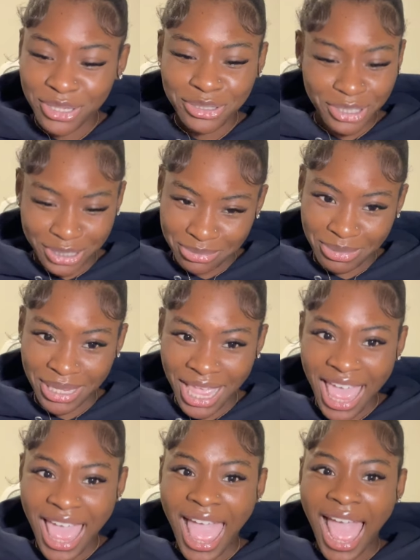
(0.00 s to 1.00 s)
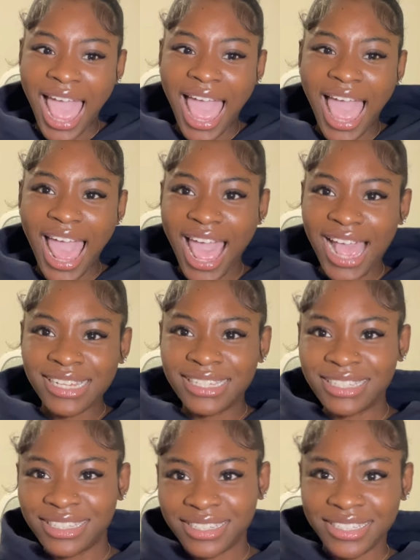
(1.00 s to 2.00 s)
Trust me.
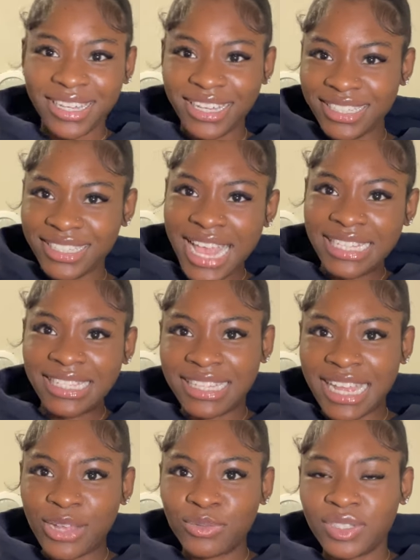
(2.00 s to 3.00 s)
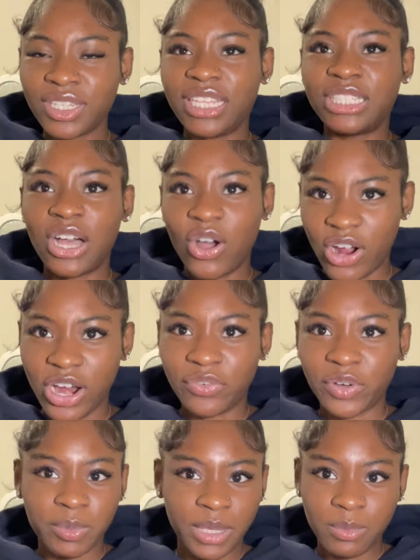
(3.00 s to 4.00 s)
As easy as it sounds, it's hard
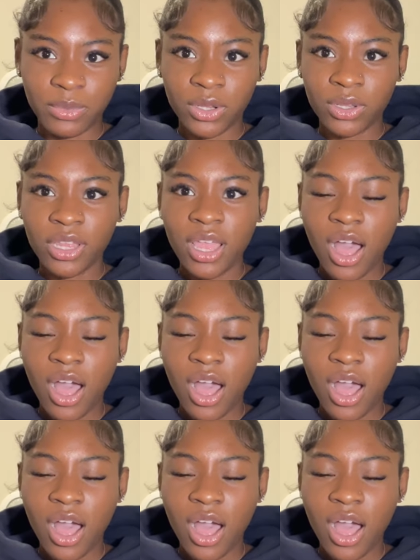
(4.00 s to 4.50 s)
for people.